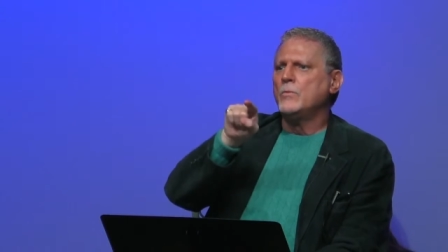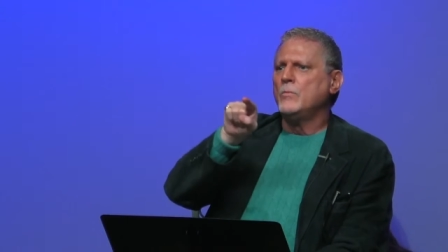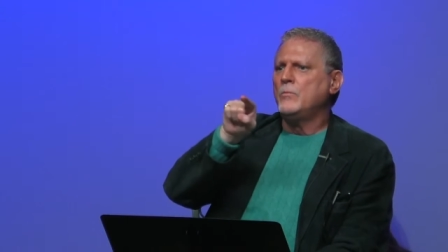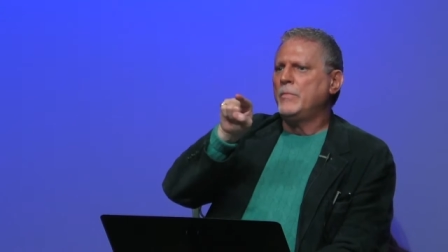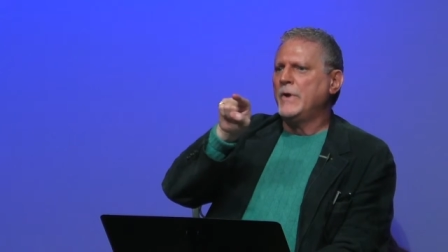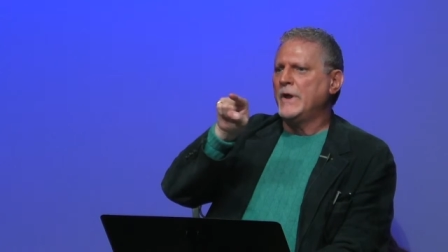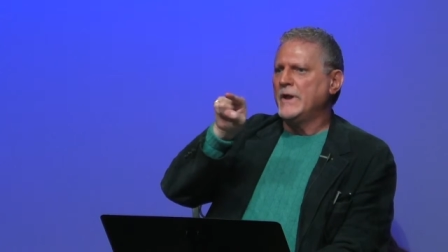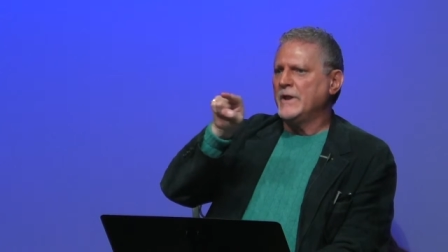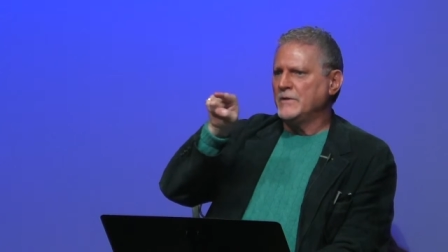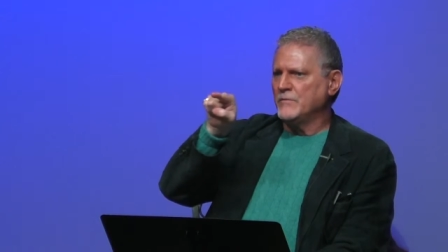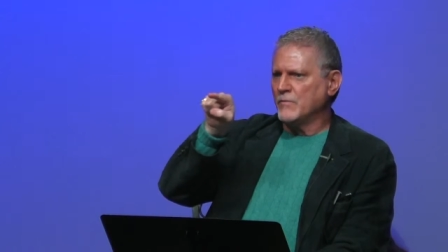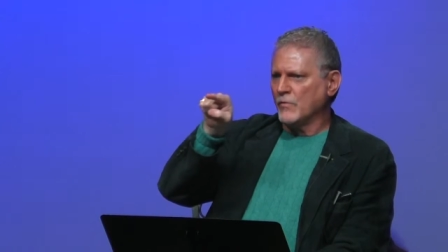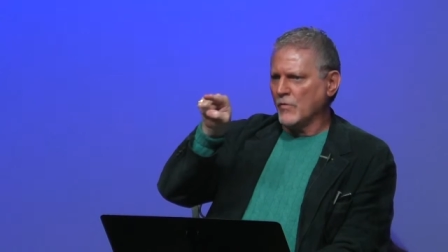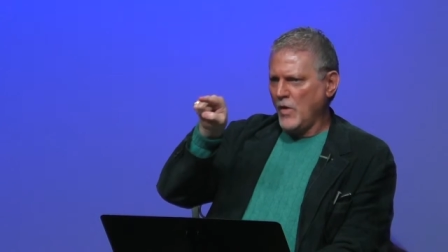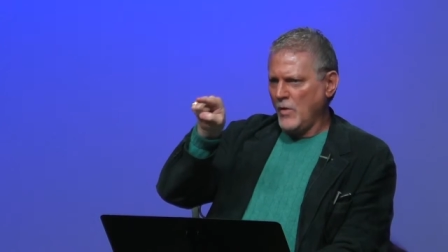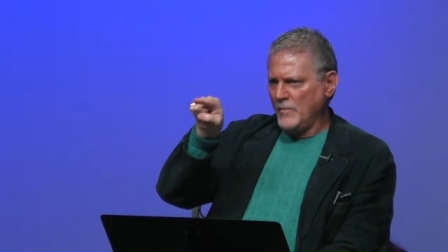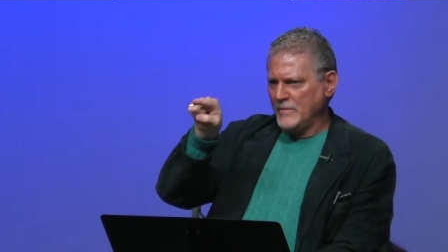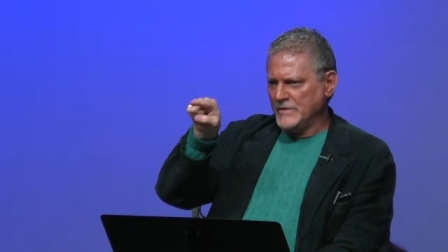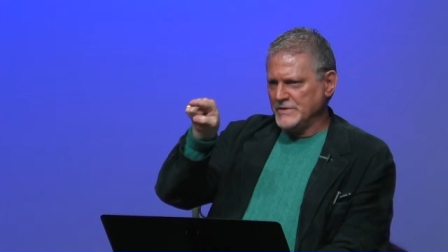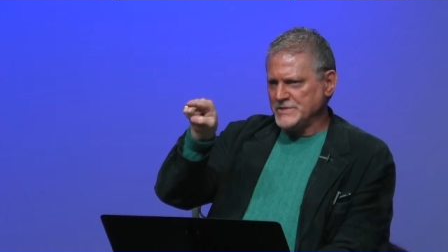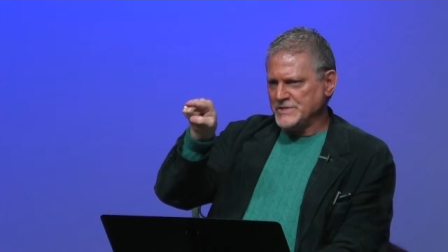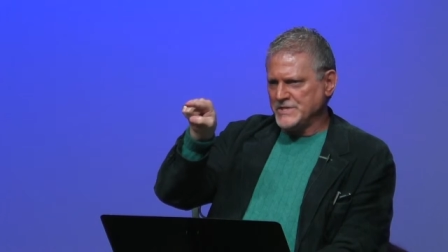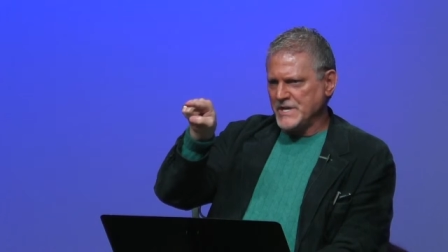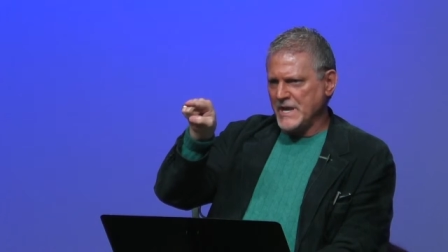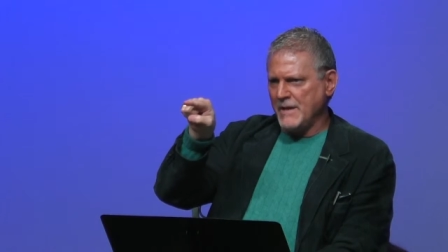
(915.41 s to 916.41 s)
But in
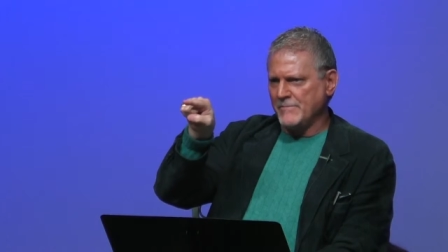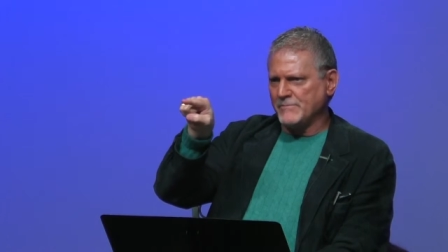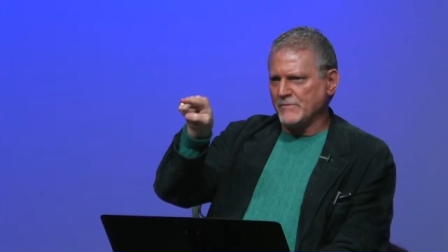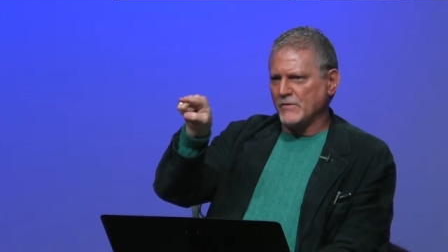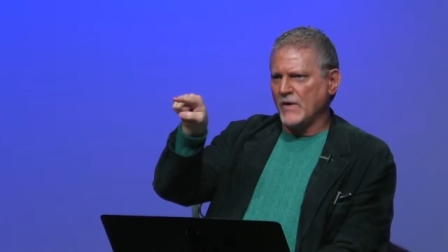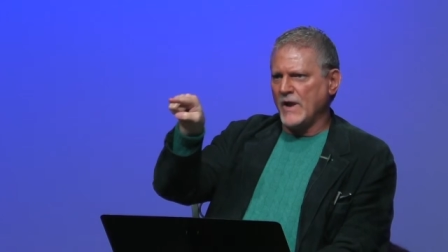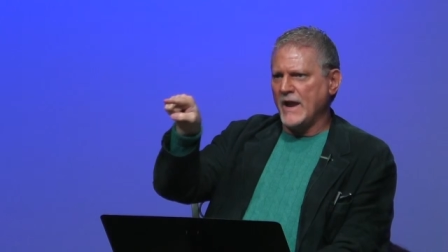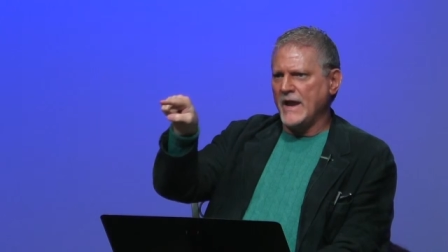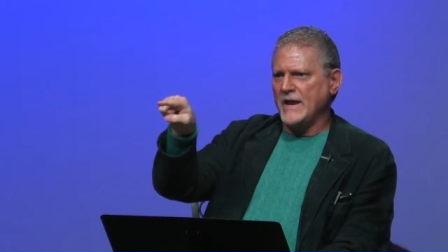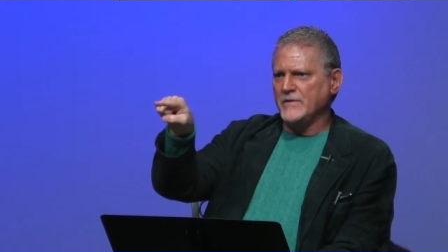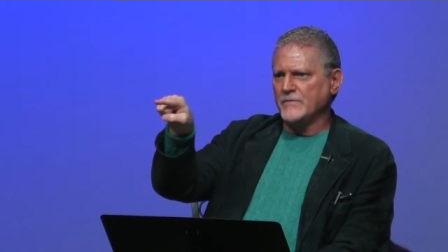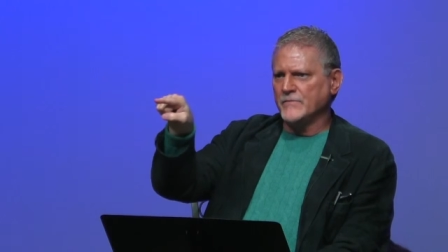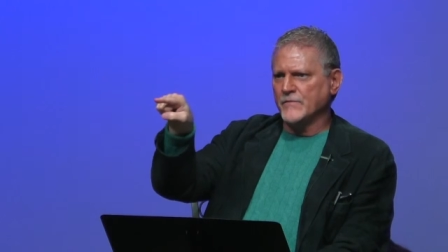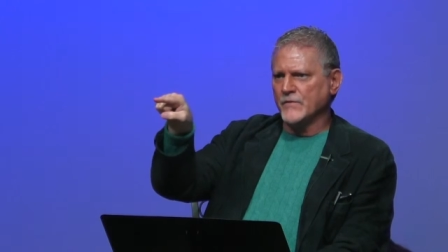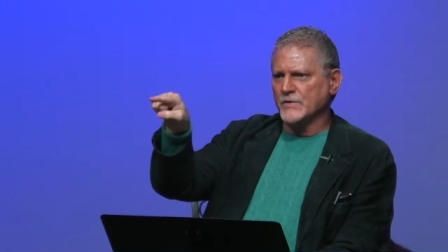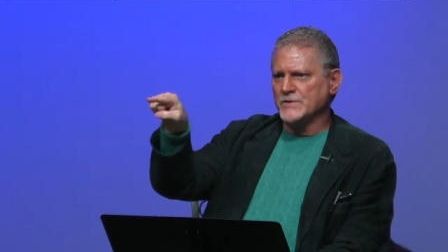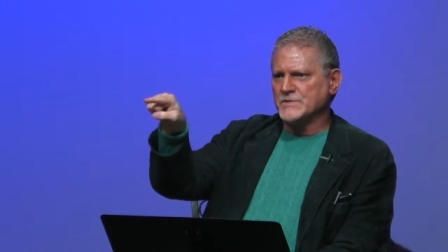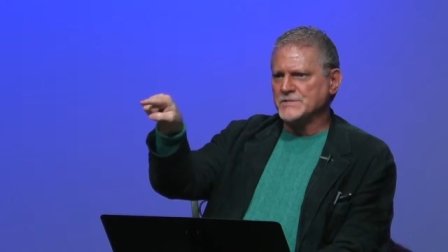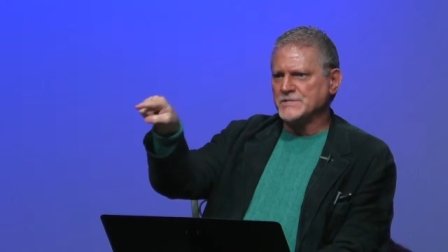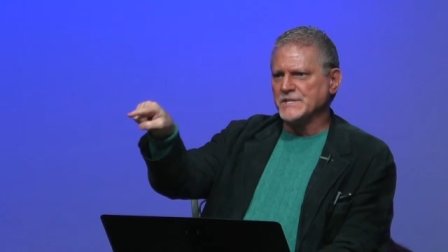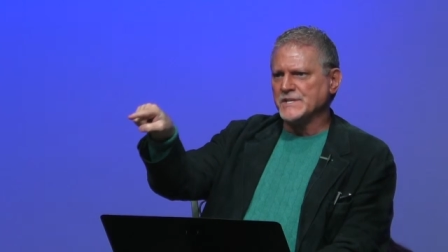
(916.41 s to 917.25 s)
Romans chapter 8, verse